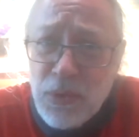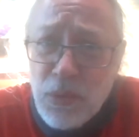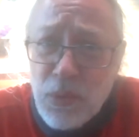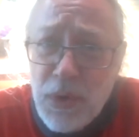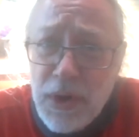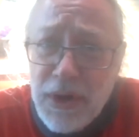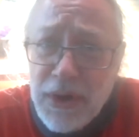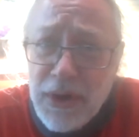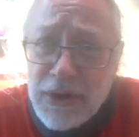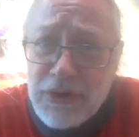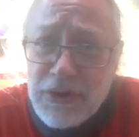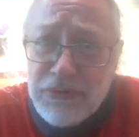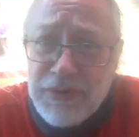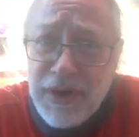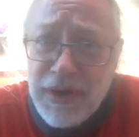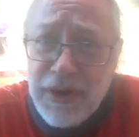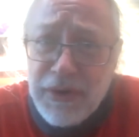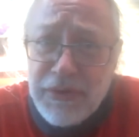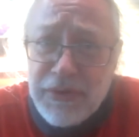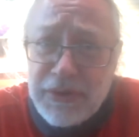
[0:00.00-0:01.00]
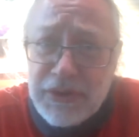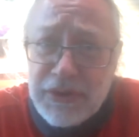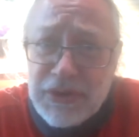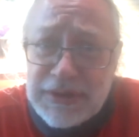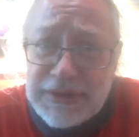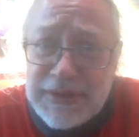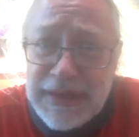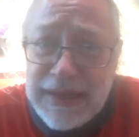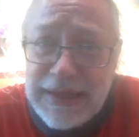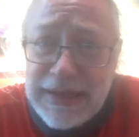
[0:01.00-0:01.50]
work rather than
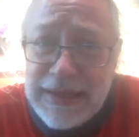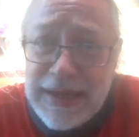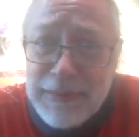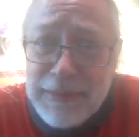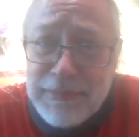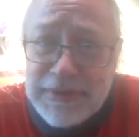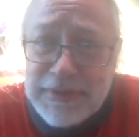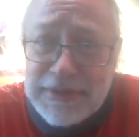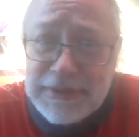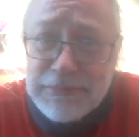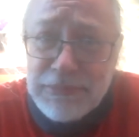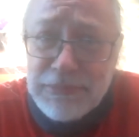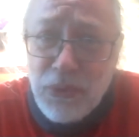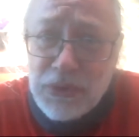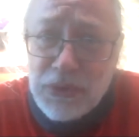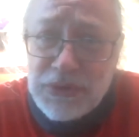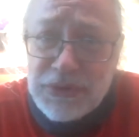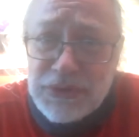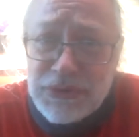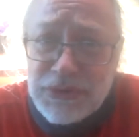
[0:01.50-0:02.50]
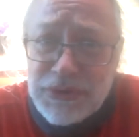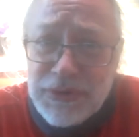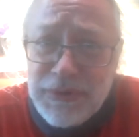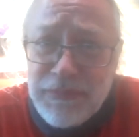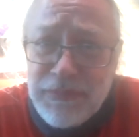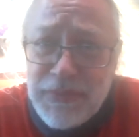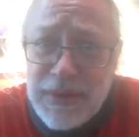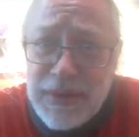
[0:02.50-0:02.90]
just income is important.